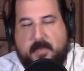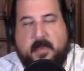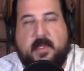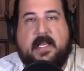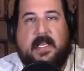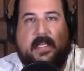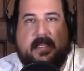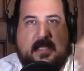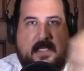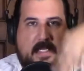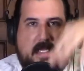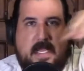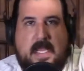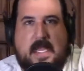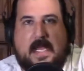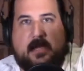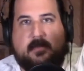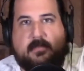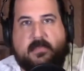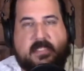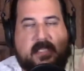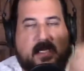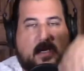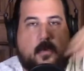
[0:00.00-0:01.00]
but like the
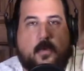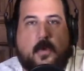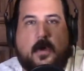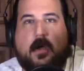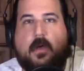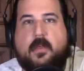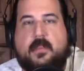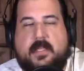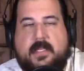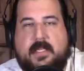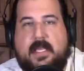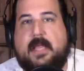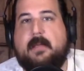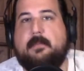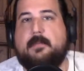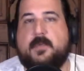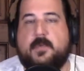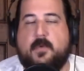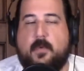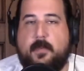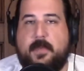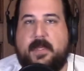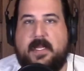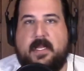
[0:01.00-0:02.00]
games, like where all the
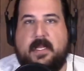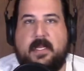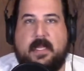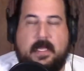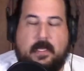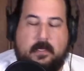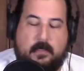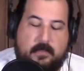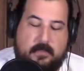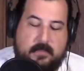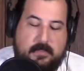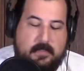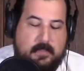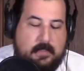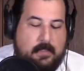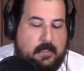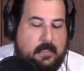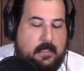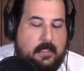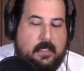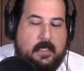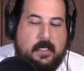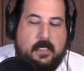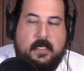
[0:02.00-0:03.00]
games were being held
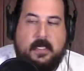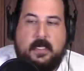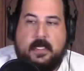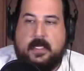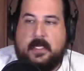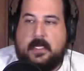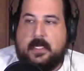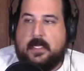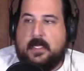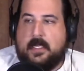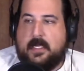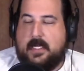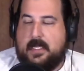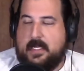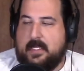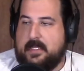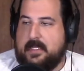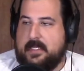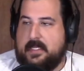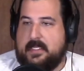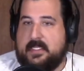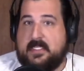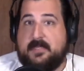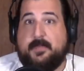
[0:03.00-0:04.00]
in
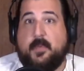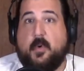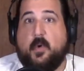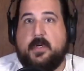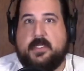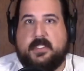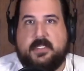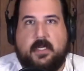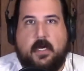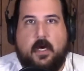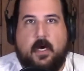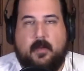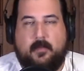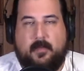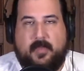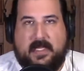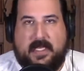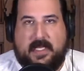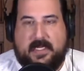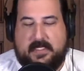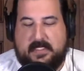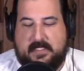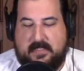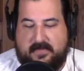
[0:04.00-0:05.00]
the sports
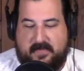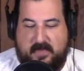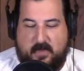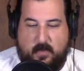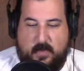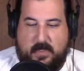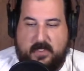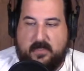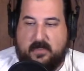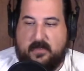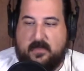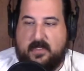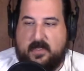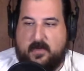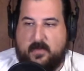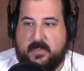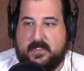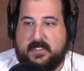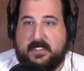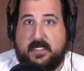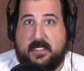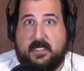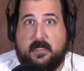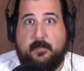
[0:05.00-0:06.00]
complex, if you will. There
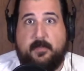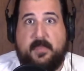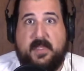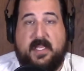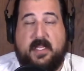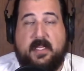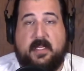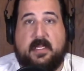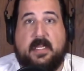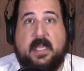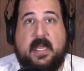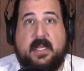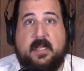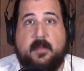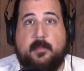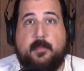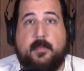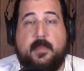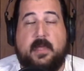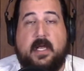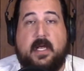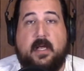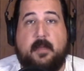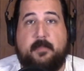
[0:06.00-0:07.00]
was like a big kind
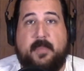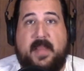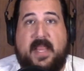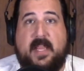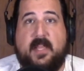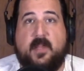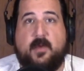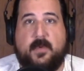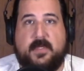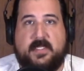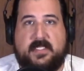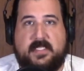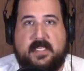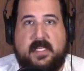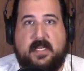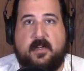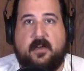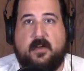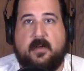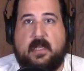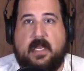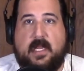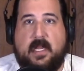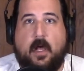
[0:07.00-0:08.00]
of banquet
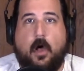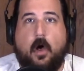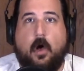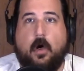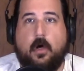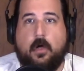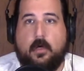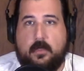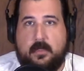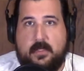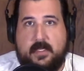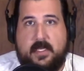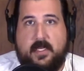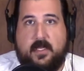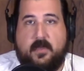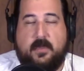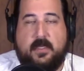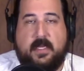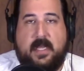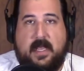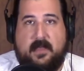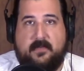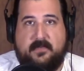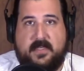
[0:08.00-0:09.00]
center, like hall, that you
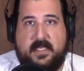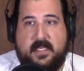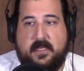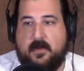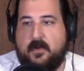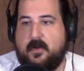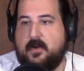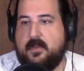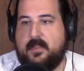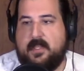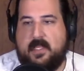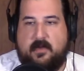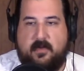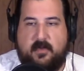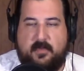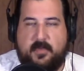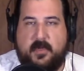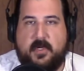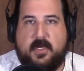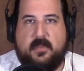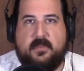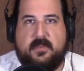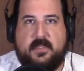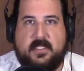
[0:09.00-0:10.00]
could have dinner, and they would
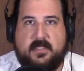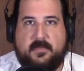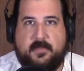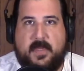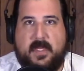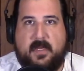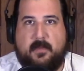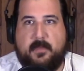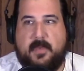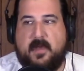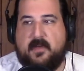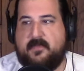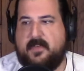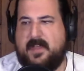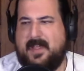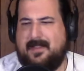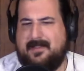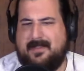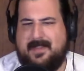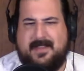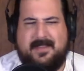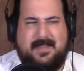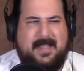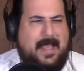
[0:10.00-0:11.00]
put out this big buffet
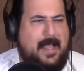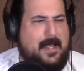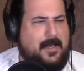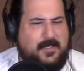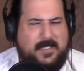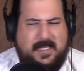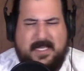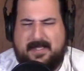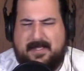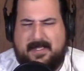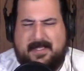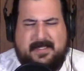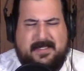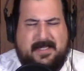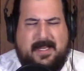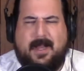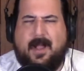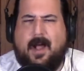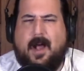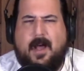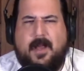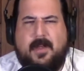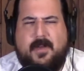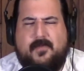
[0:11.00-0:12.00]
thing. They actually had this like
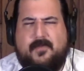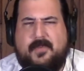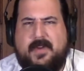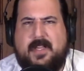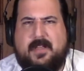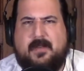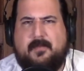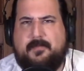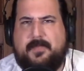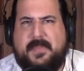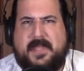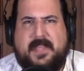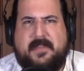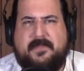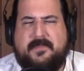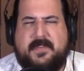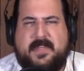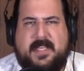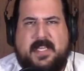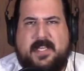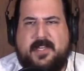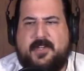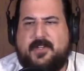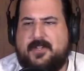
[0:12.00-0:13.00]
unreal beef
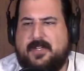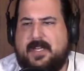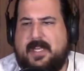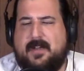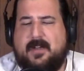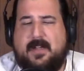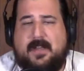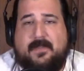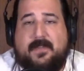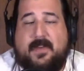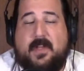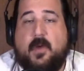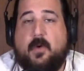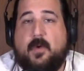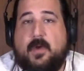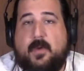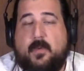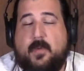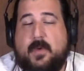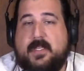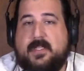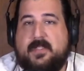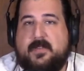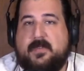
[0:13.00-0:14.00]
dish. I don't even know what
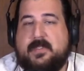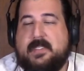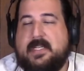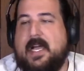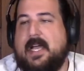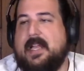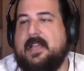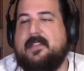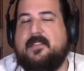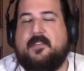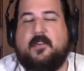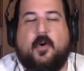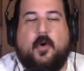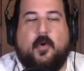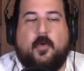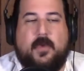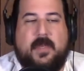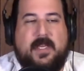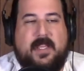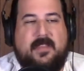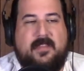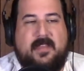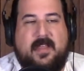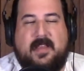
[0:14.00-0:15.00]
it was. It was kind of the
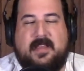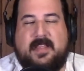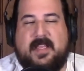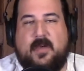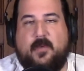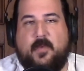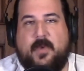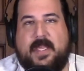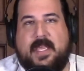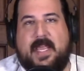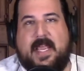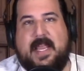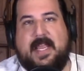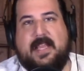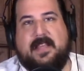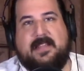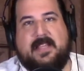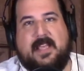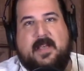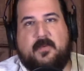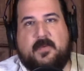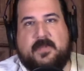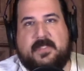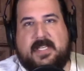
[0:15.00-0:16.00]
only thing that we ate
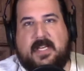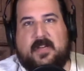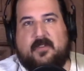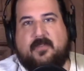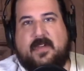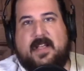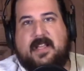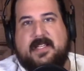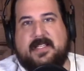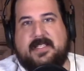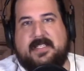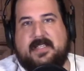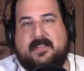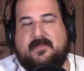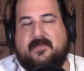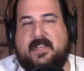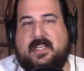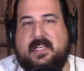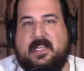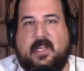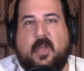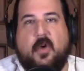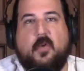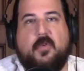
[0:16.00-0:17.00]
that was like
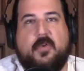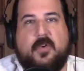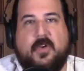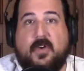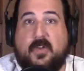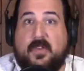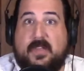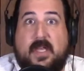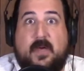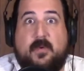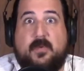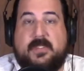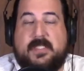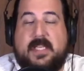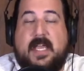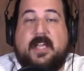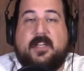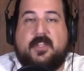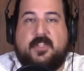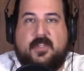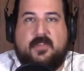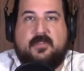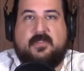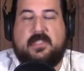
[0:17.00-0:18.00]
relatively local, that was
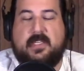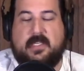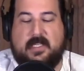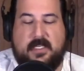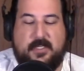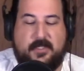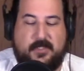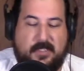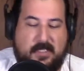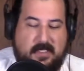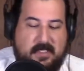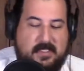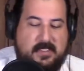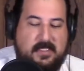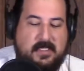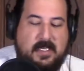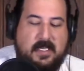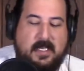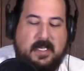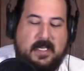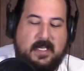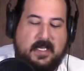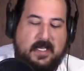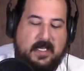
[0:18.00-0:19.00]
actually delicious.
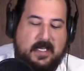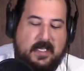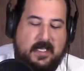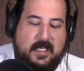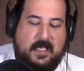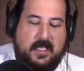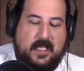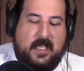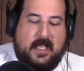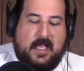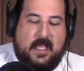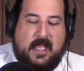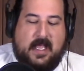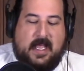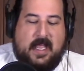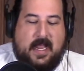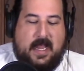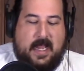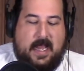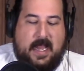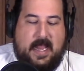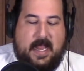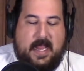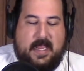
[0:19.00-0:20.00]

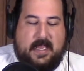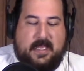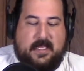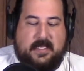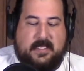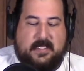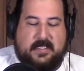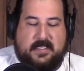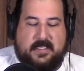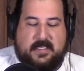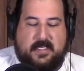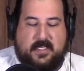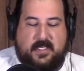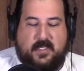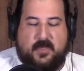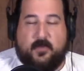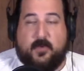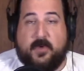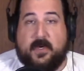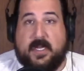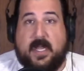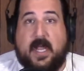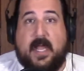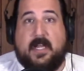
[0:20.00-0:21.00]
And you
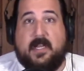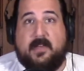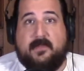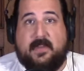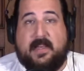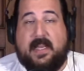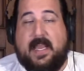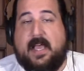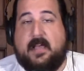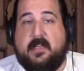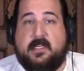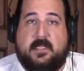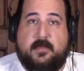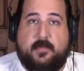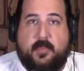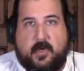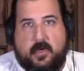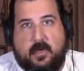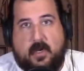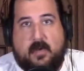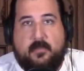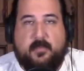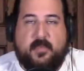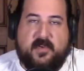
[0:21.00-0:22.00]
were kind of allowed to
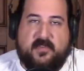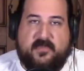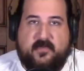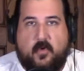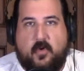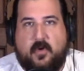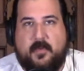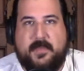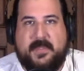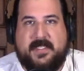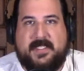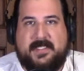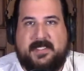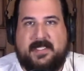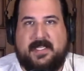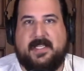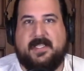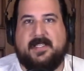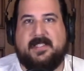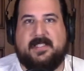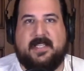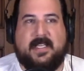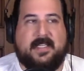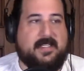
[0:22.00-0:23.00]
put on
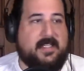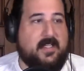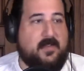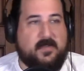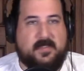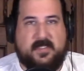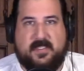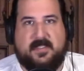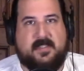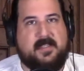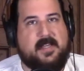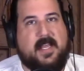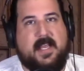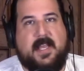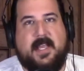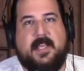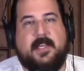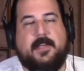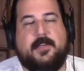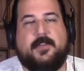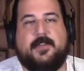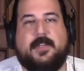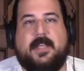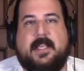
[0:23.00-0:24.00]
performances. Like there was a
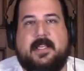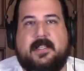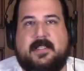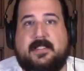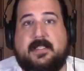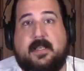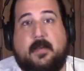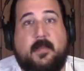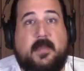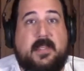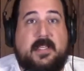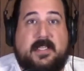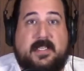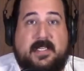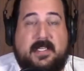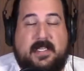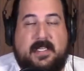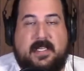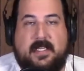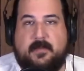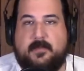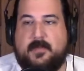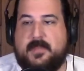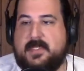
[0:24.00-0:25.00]
stage, and some of the
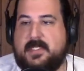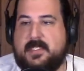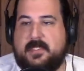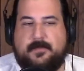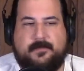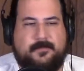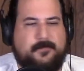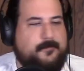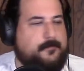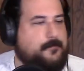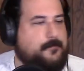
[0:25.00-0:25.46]
teams,